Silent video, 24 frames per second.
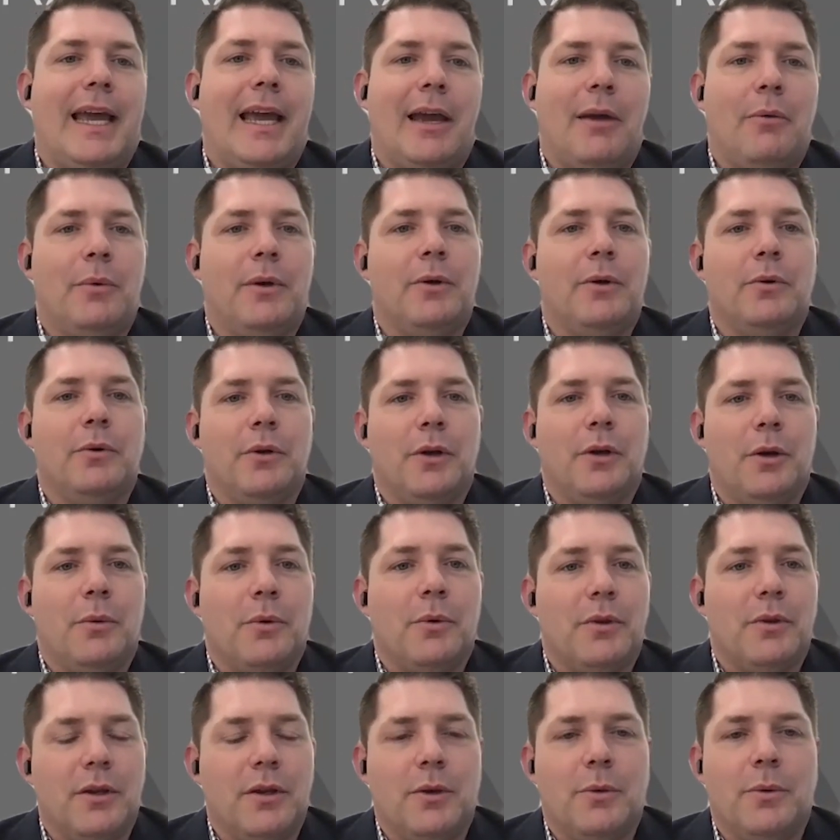and we all know
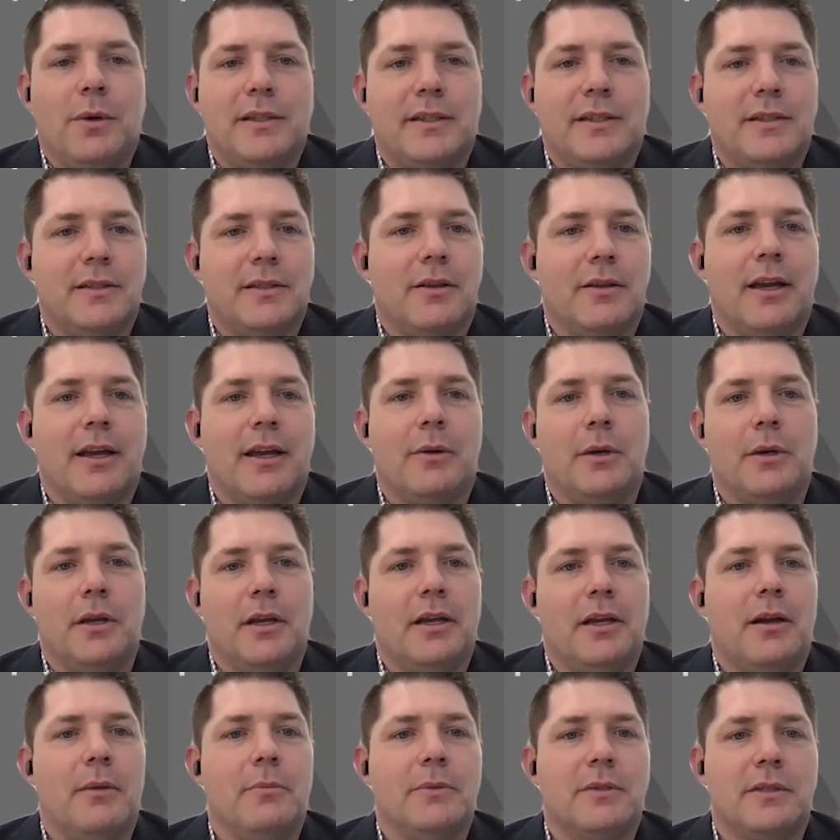what the US is like when
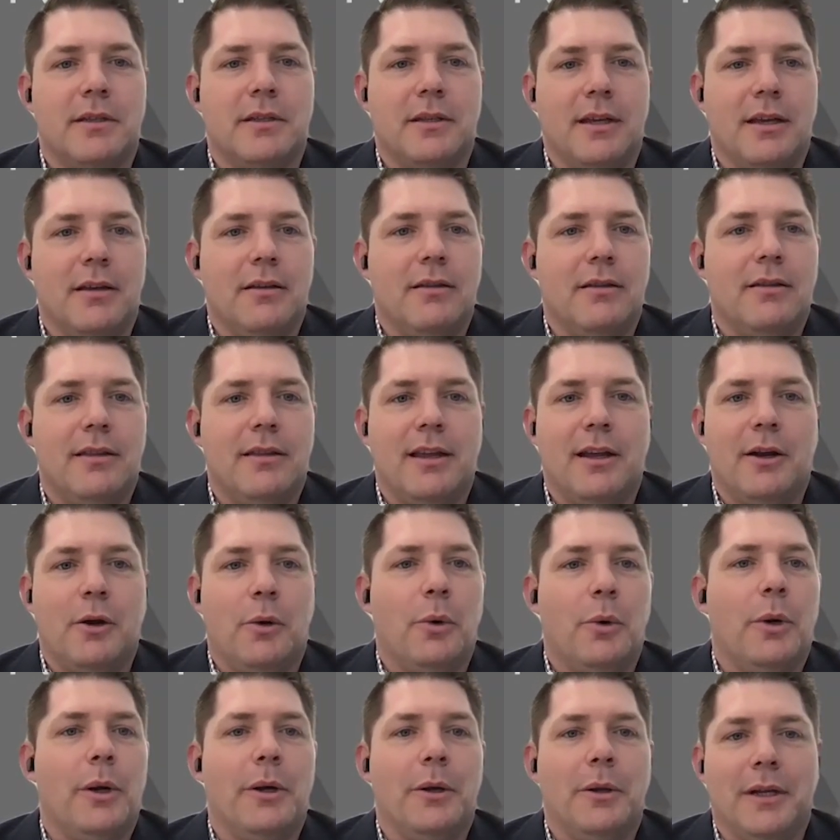it comes to their
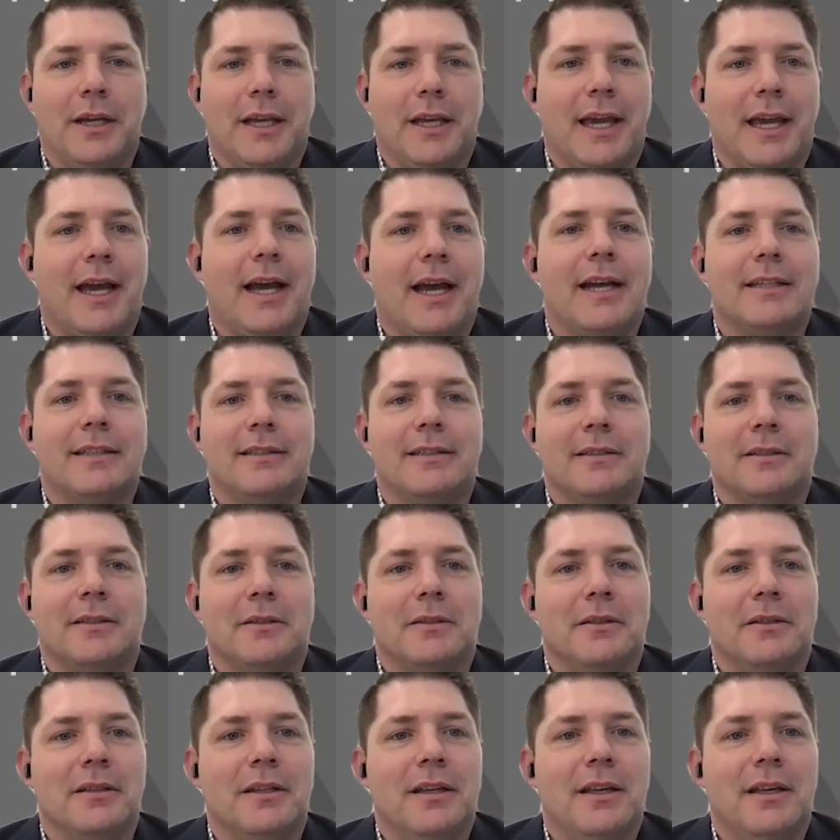oil and gas
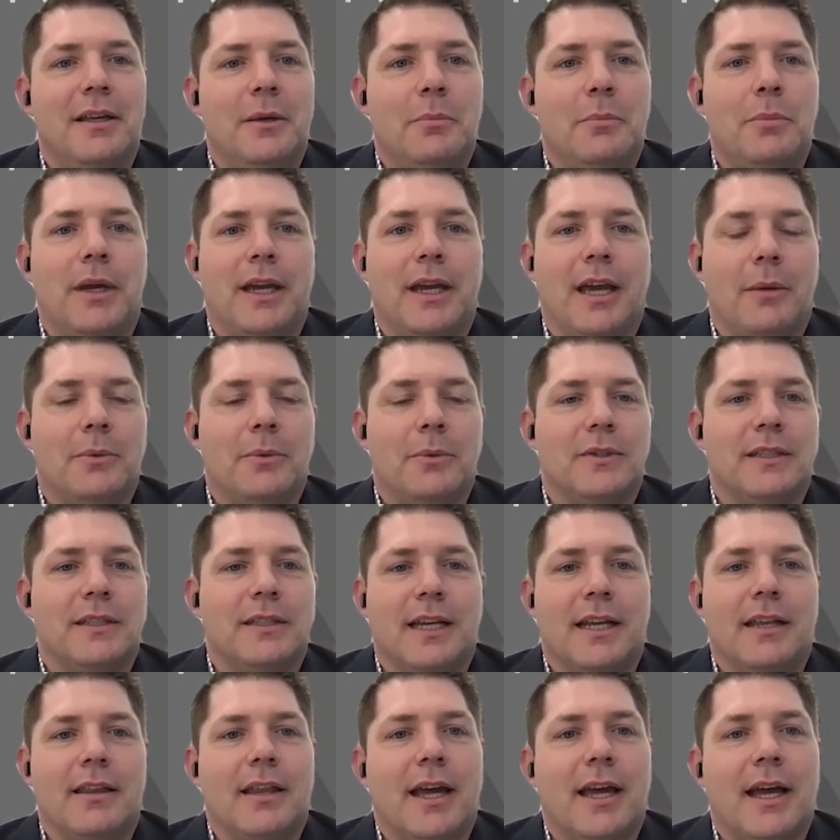and being able to
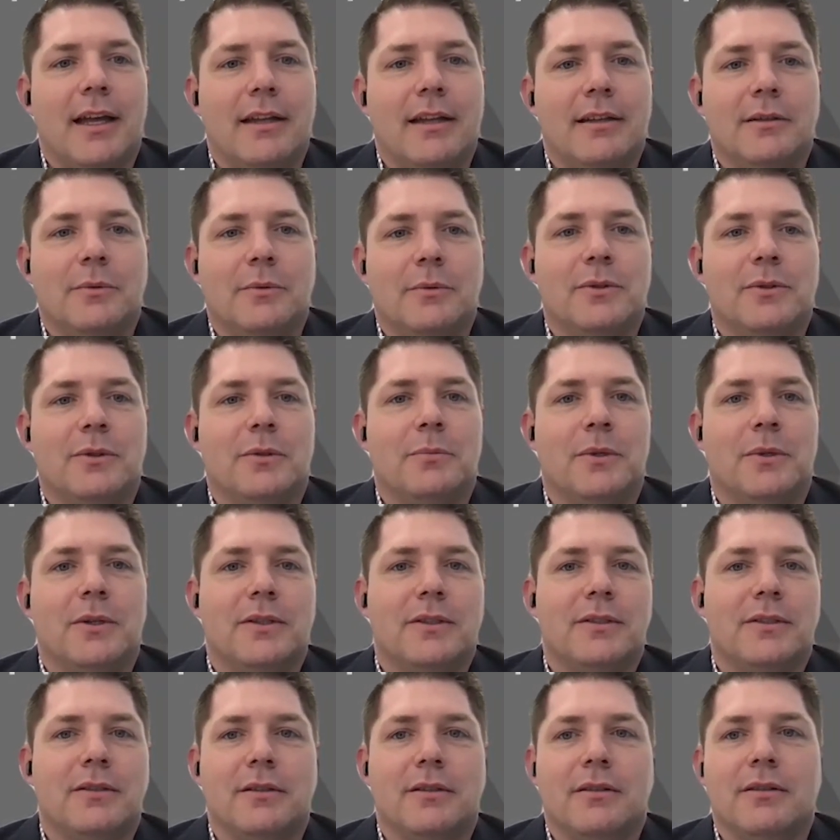get that. And it was
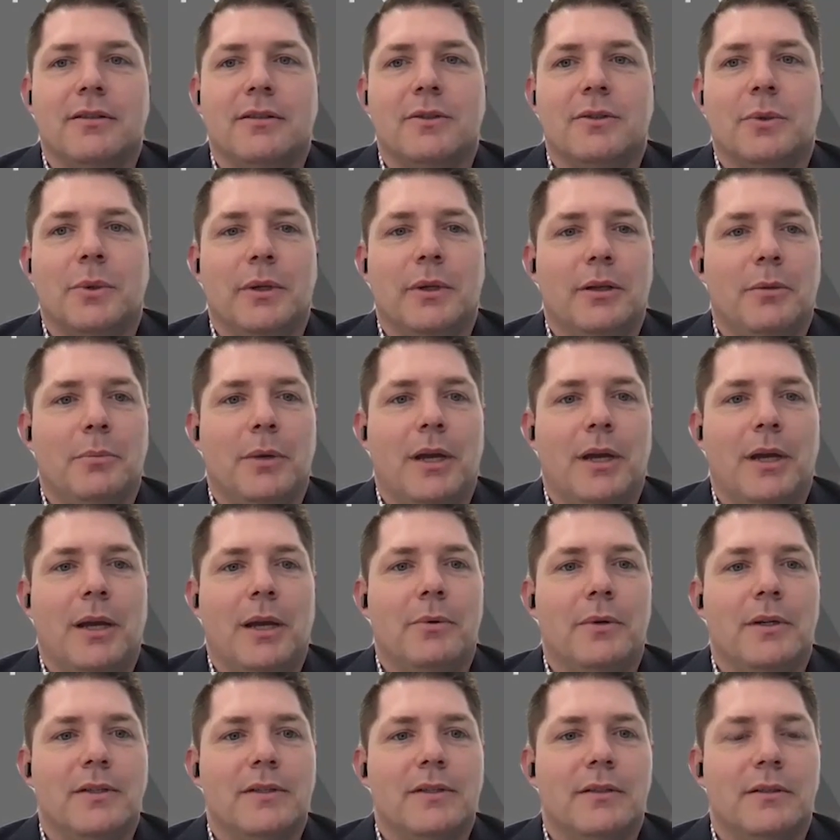almost the toilet
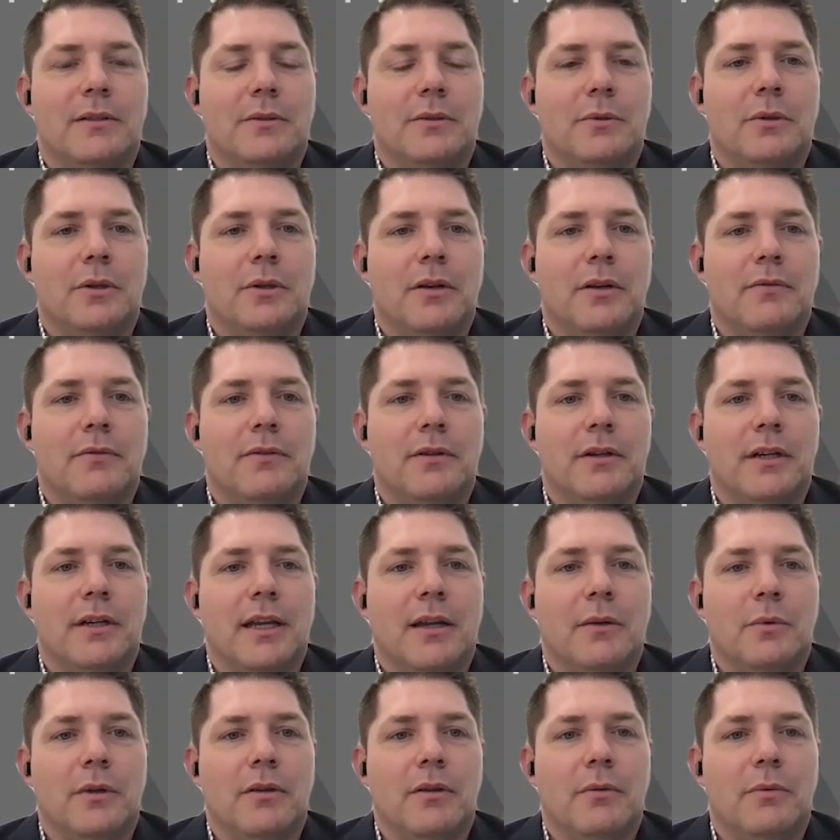paper incident all over
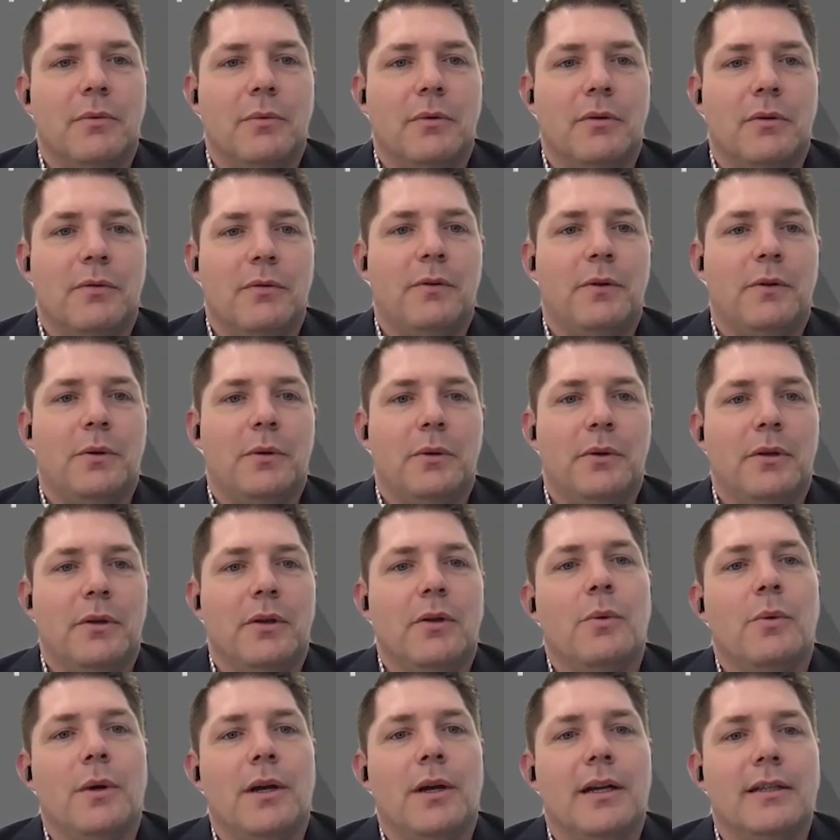again with fuel in
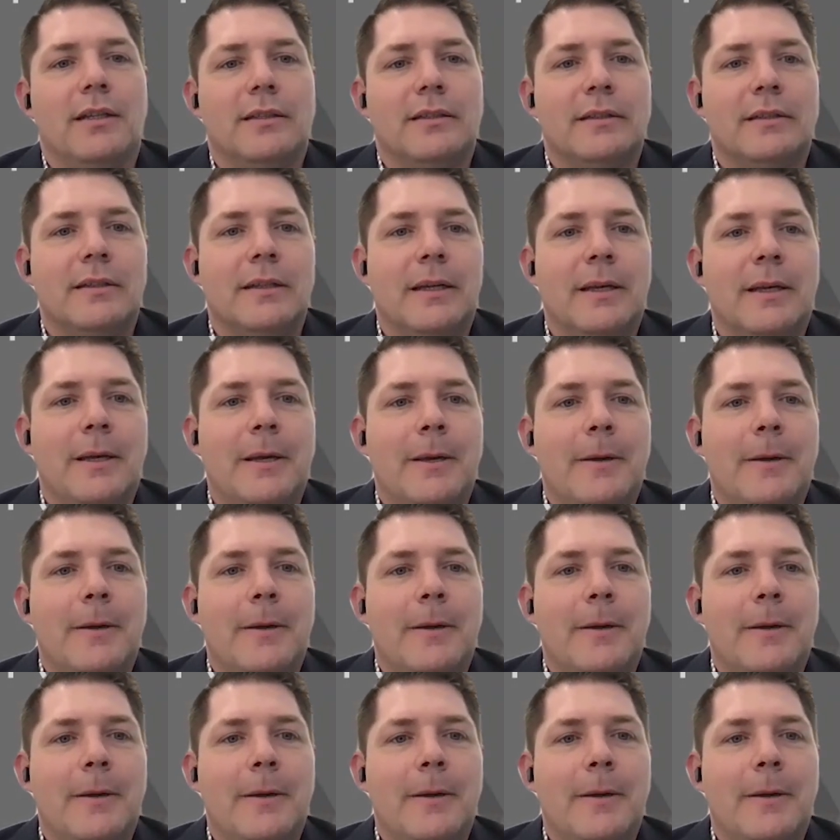the US.